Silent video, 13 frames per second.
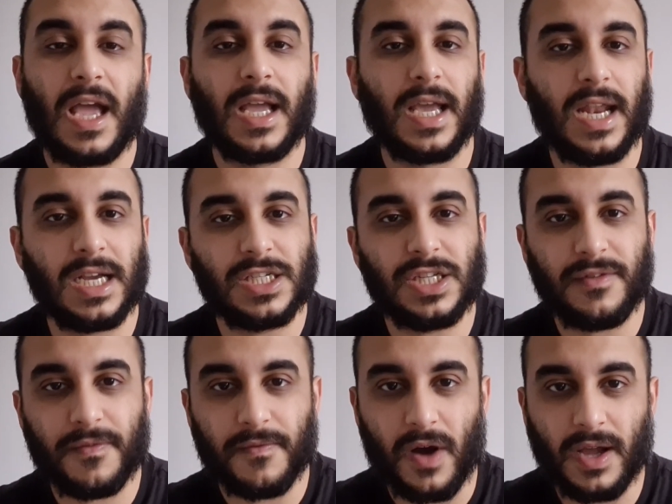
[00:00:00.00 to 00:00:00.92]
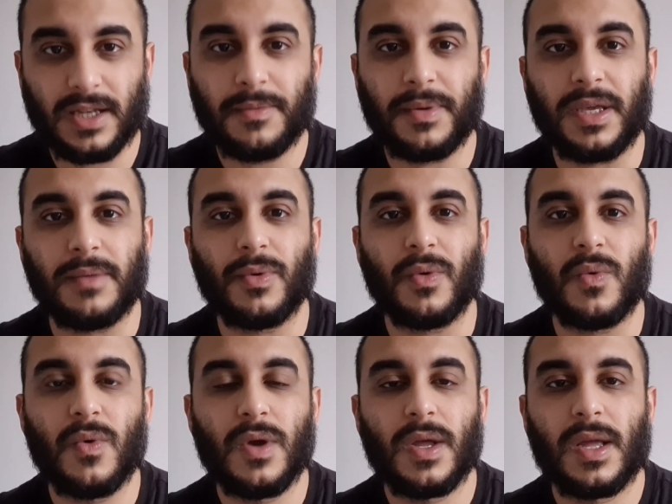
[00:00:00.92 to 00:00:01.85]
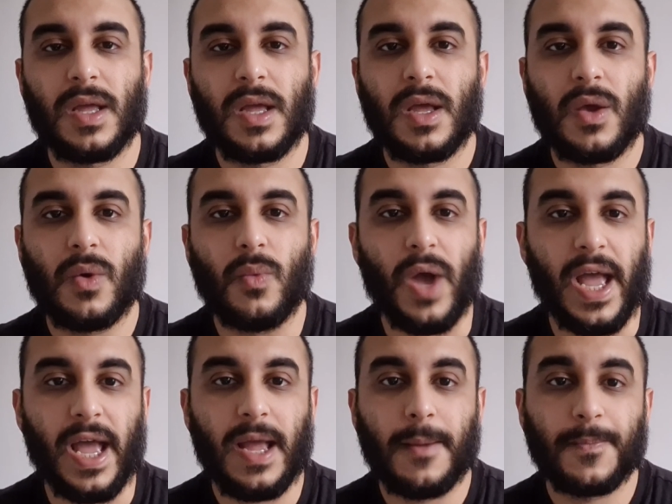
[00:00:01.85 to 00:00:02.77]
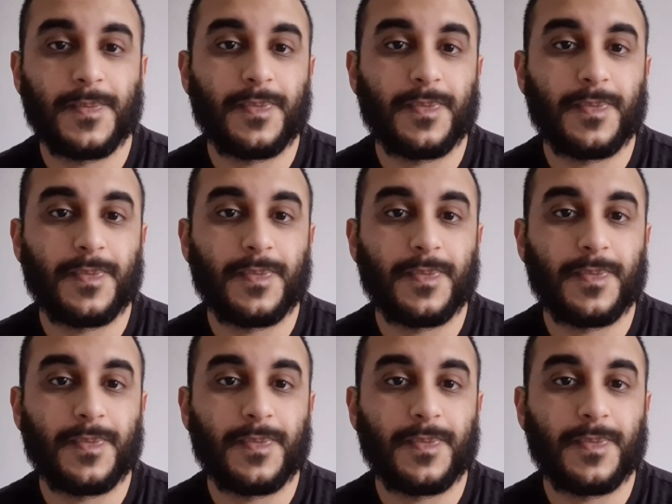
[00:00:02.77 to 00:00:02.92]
can actually find people where